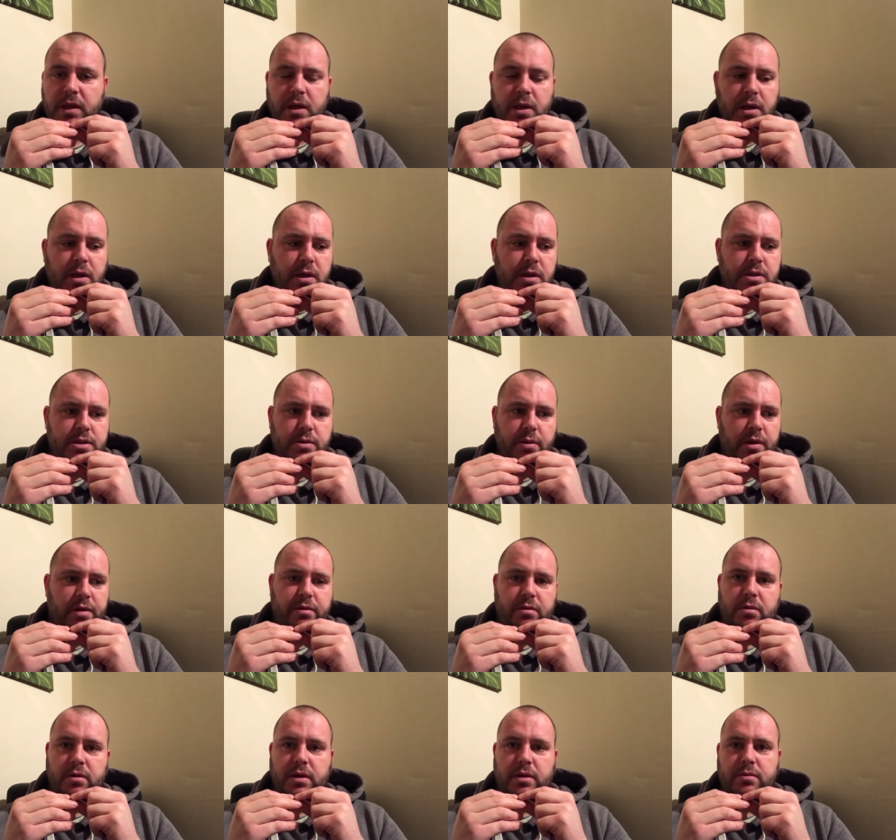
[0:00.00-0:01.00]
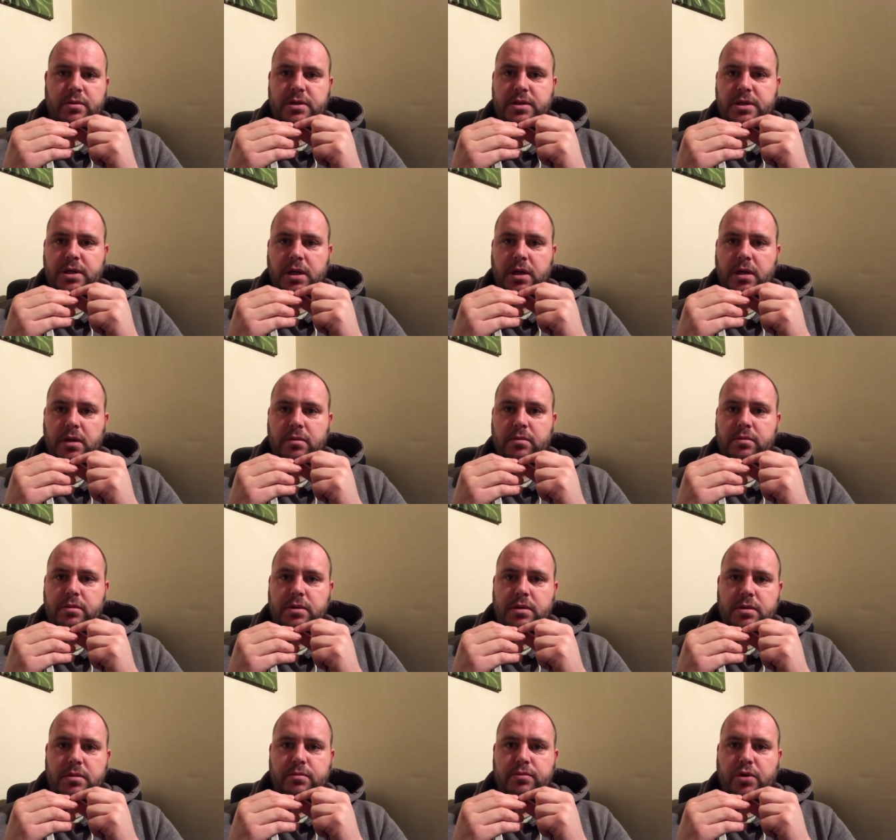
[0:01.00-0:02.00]
So I thought it was,
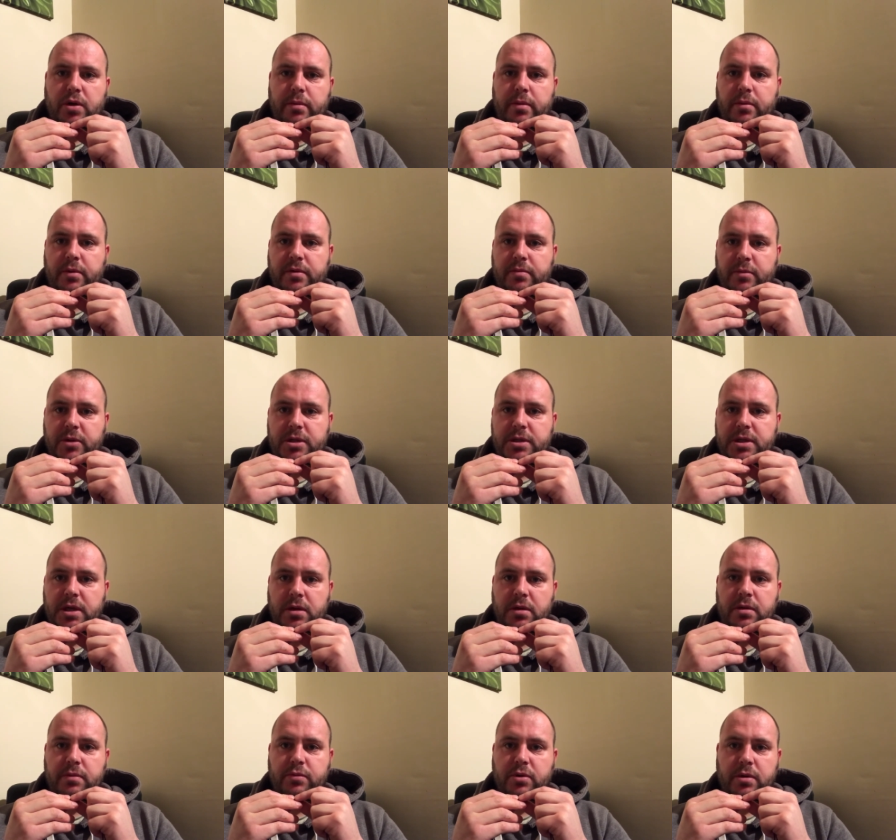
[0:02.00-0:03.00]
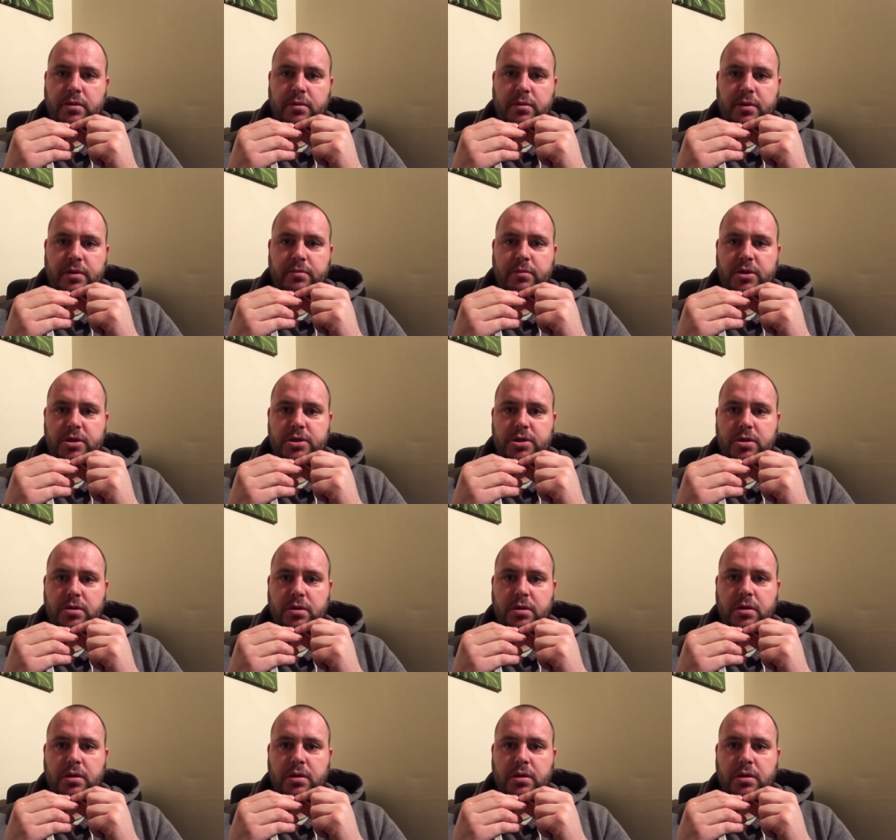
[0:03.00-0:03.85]
problem with my tooth, problem with my jaw,